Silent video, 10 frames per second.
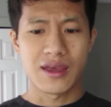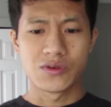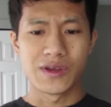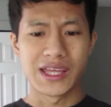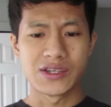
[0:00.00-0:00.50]

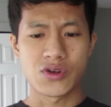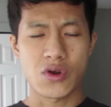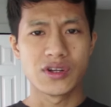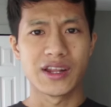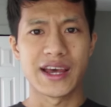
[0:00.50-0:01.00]
who
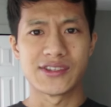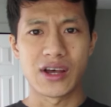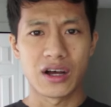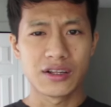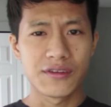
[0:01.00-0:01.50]
internalize
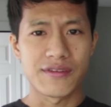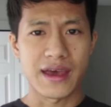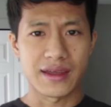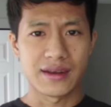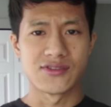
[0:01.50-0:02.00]
all of
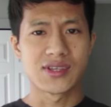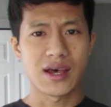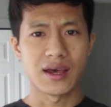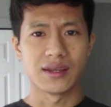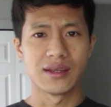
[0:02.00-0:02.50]
that
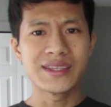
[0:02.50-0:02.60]
inside.